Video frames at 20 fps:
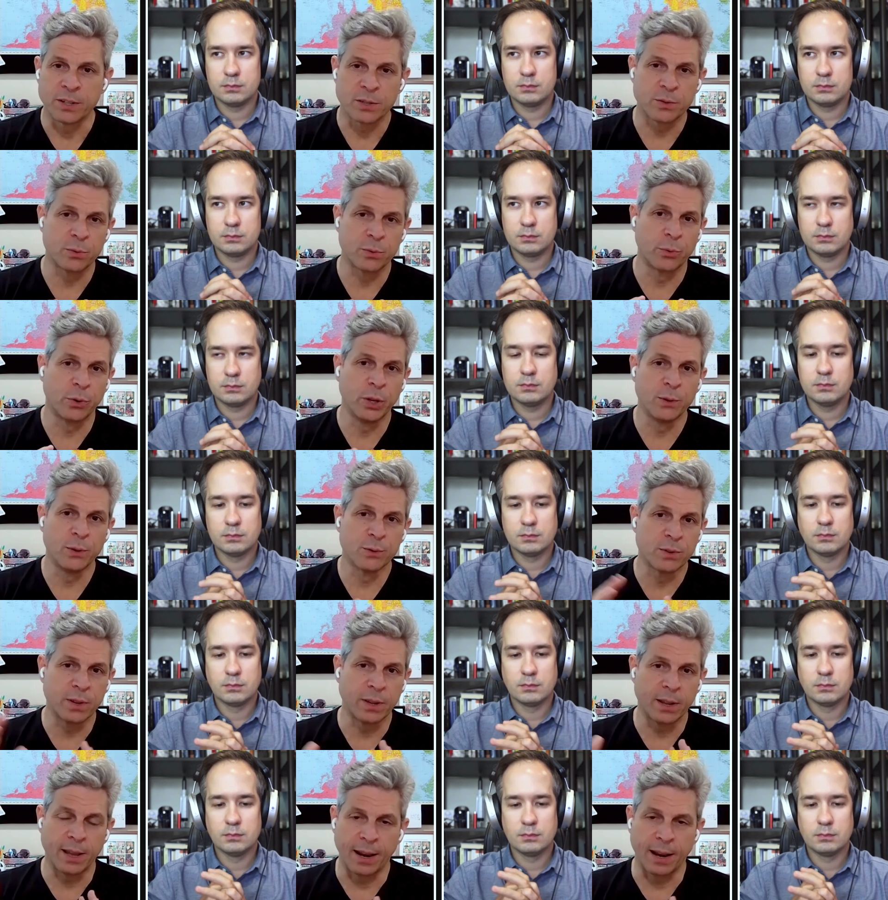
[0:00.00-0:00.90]
Speaker 1: just
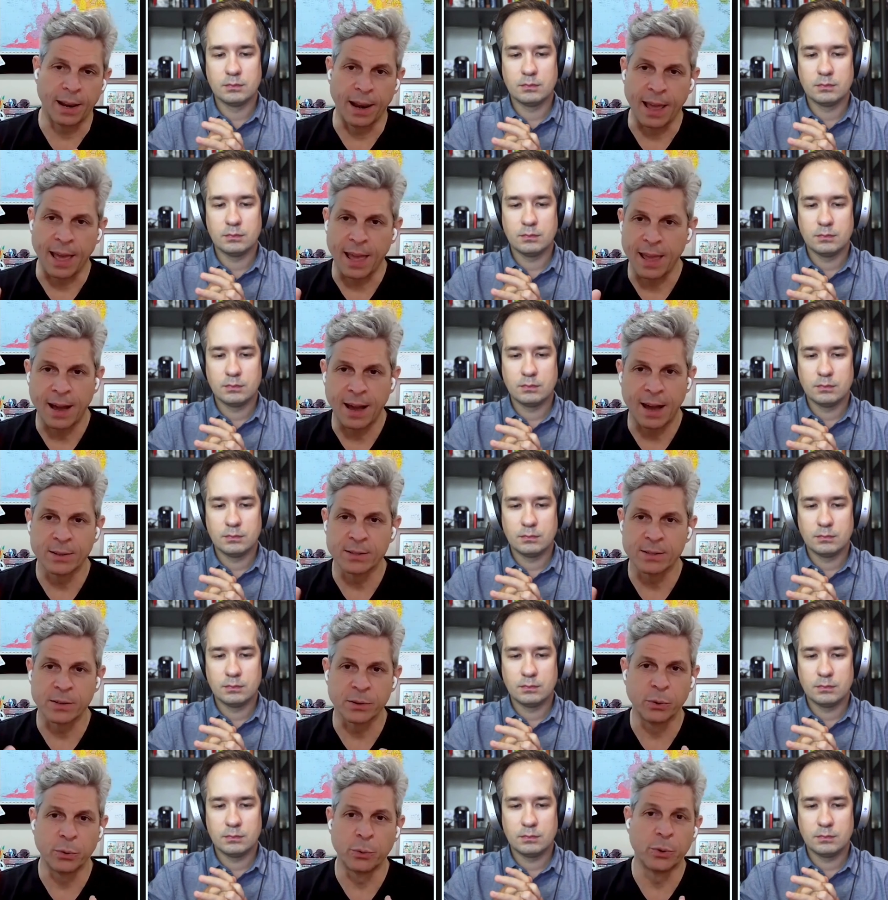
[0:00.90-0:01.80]
reuse uh,
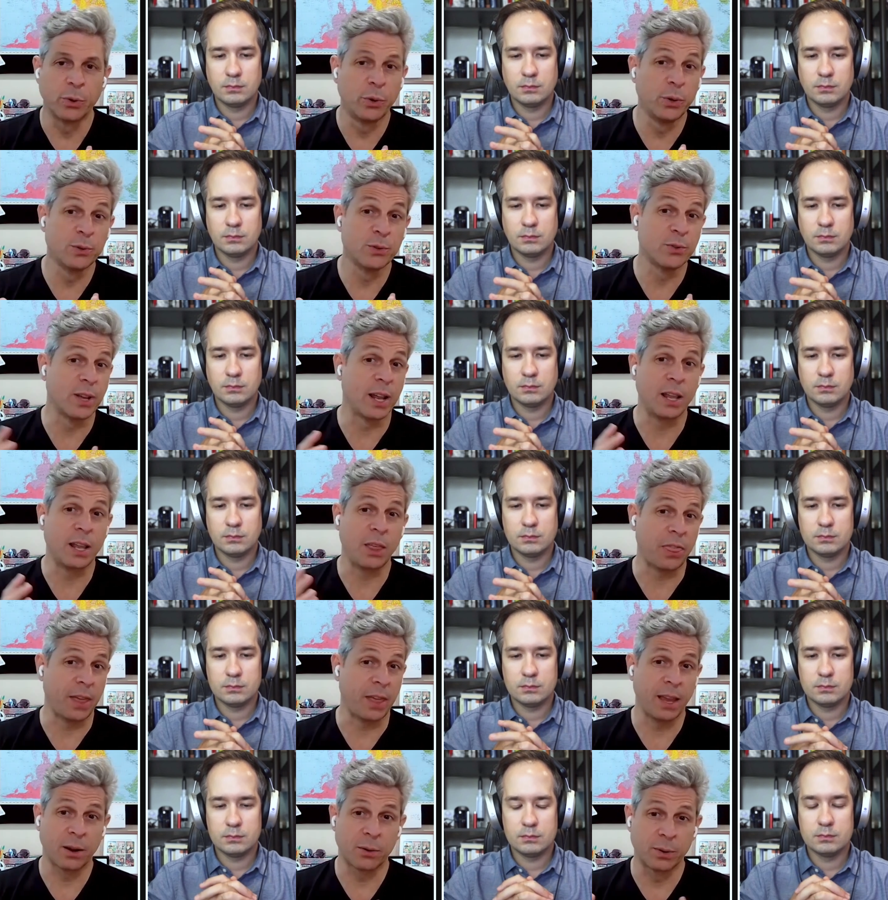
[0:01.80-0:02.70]
layouts reuse
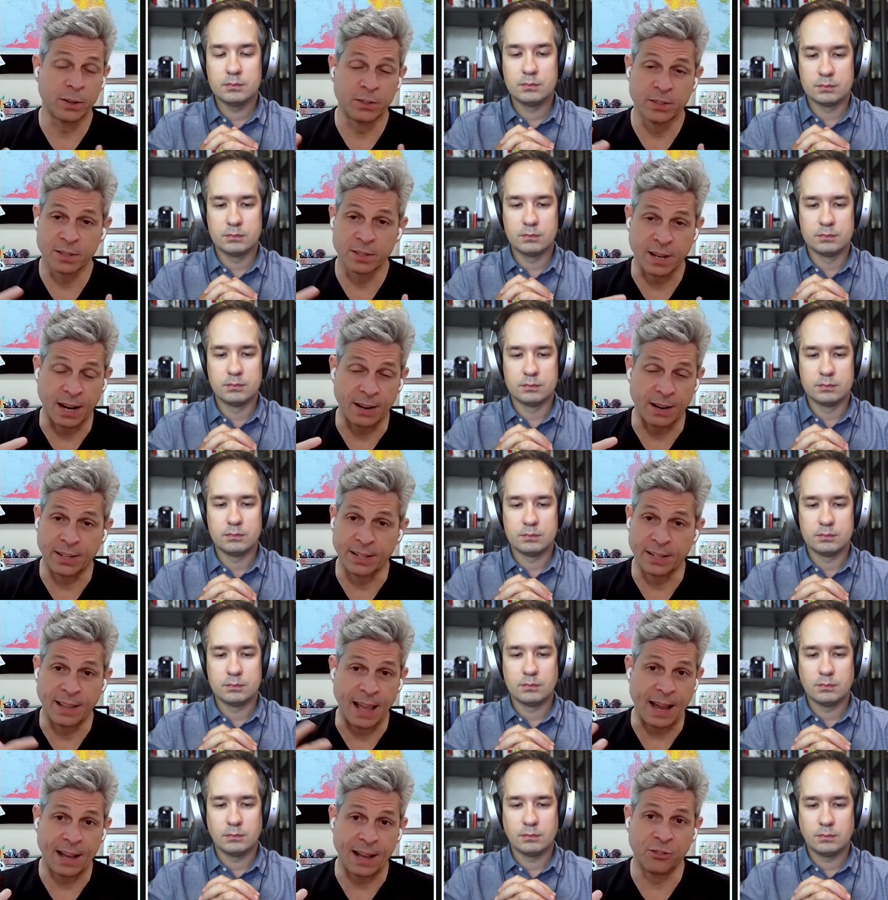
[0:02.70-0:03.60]
anything or just kind of
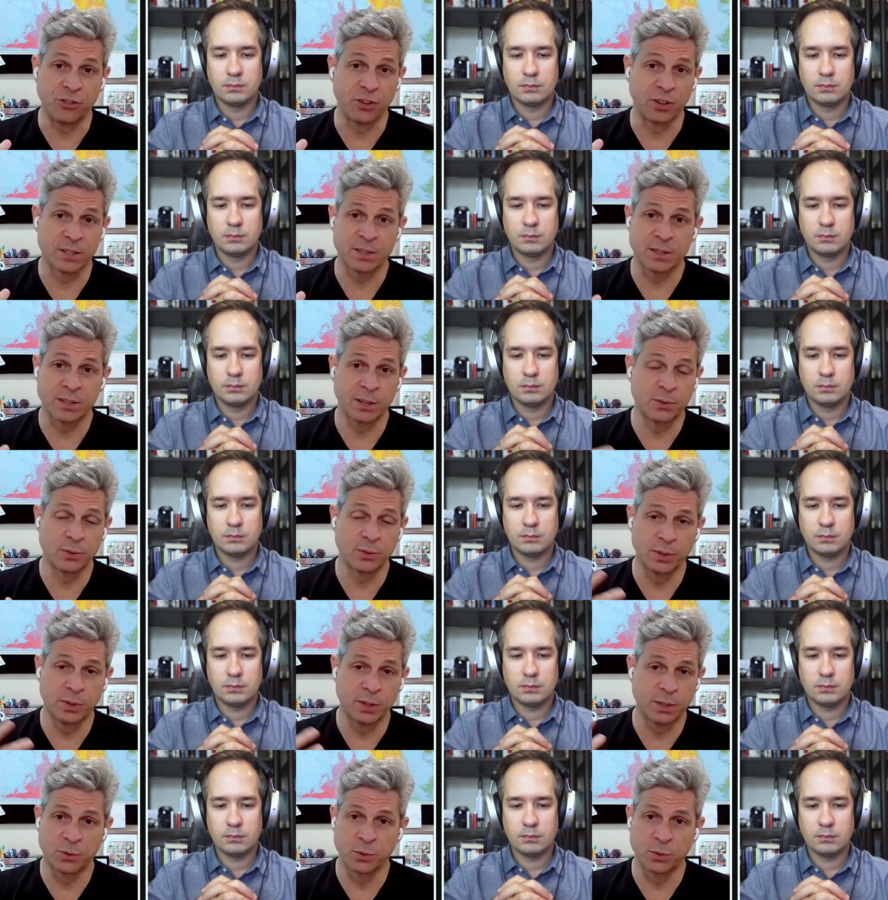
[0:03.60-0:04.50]
ad- adjust it
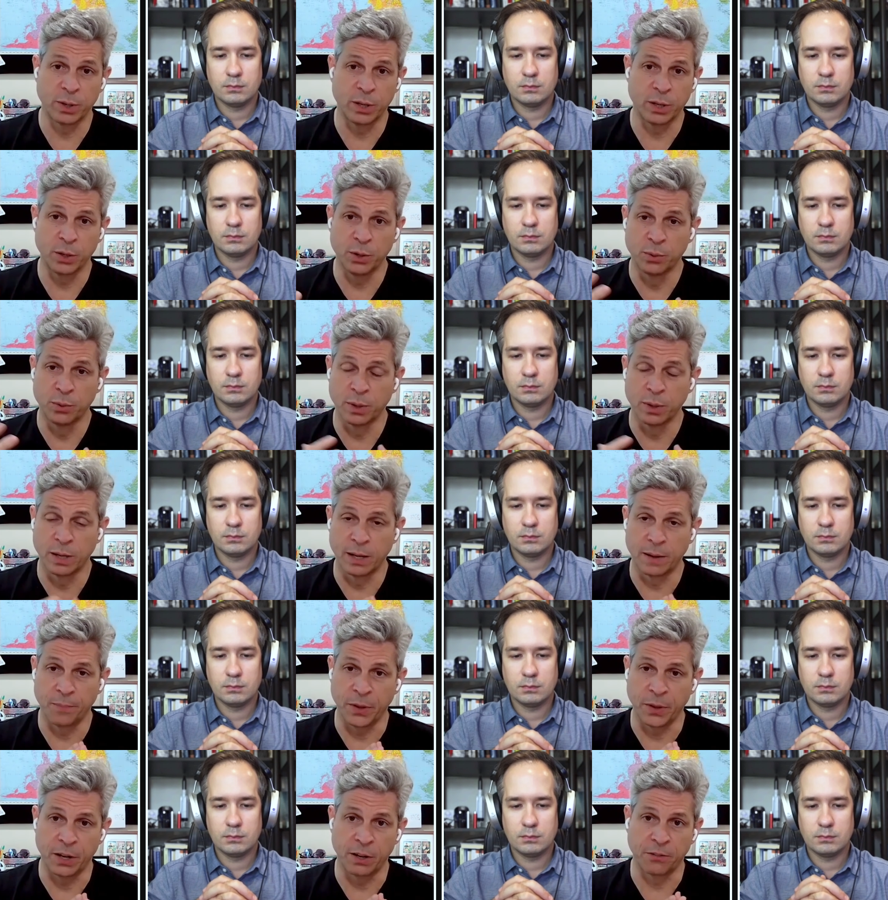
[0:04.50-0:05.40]
to the to a new
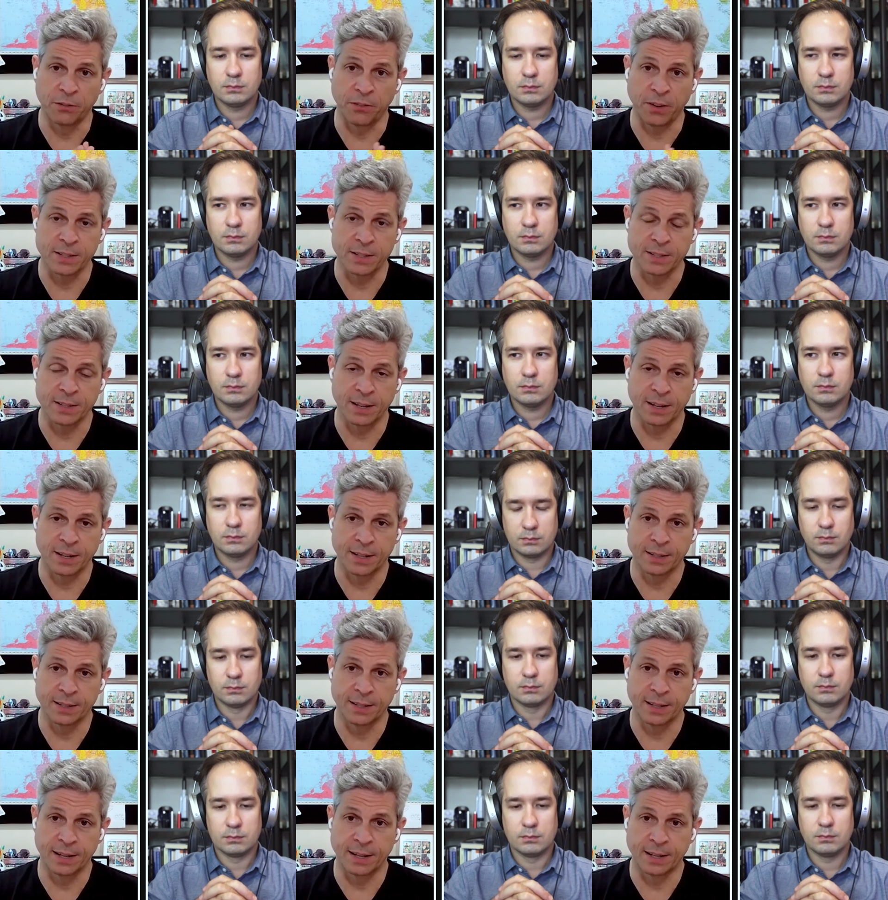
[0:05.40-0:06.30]
uh, interface that
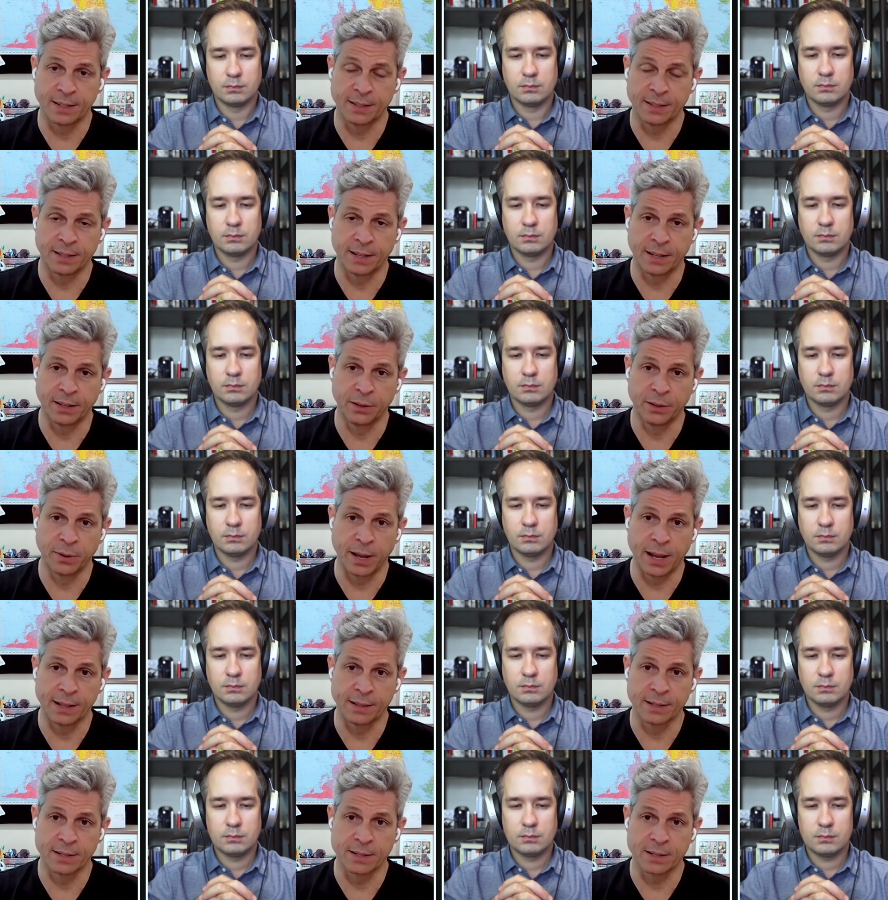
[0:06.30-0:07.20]
uh, that uh, the new
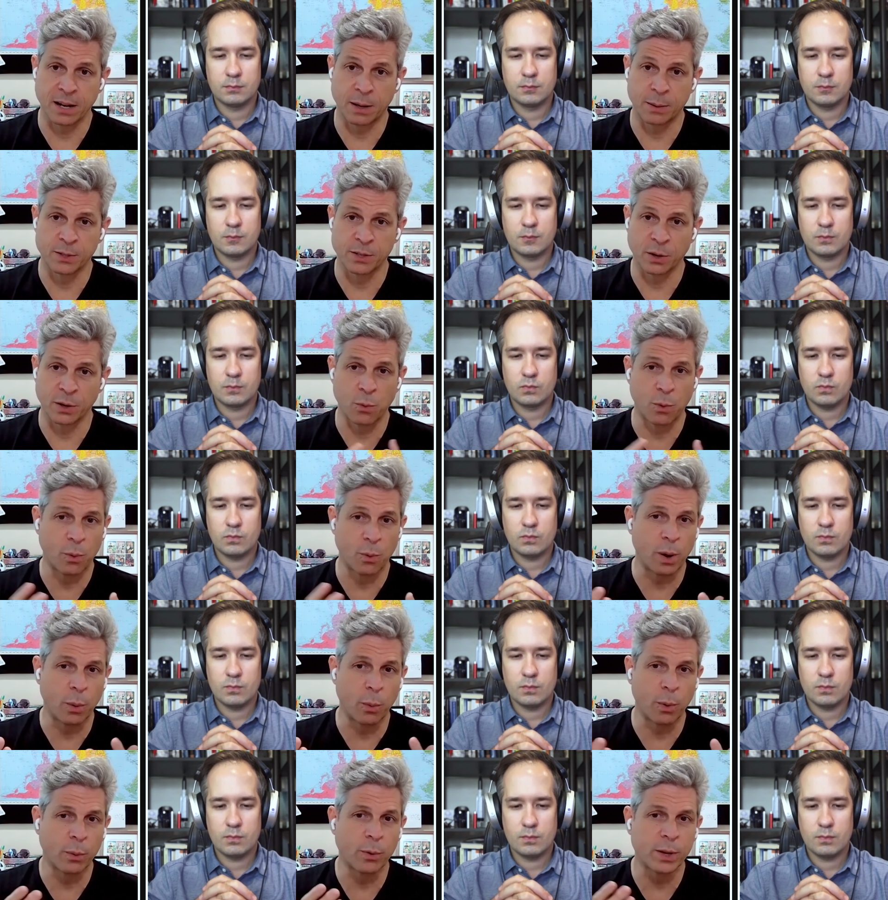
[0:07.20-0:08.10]
headless covers like
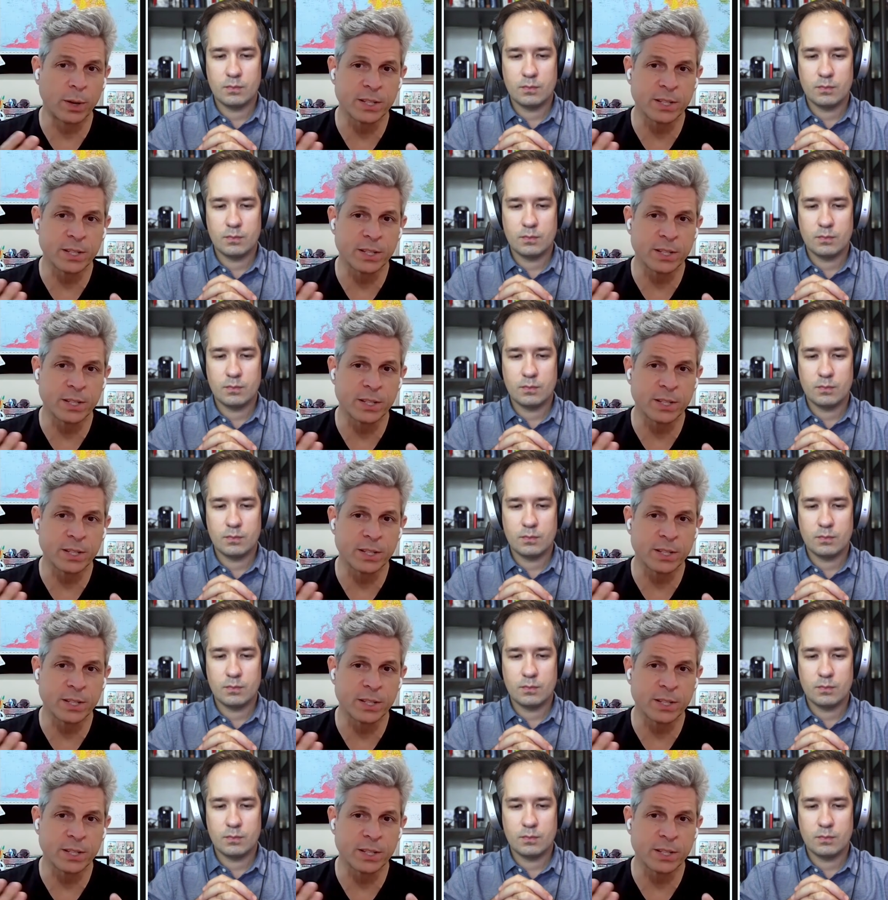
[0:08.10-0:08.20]
what,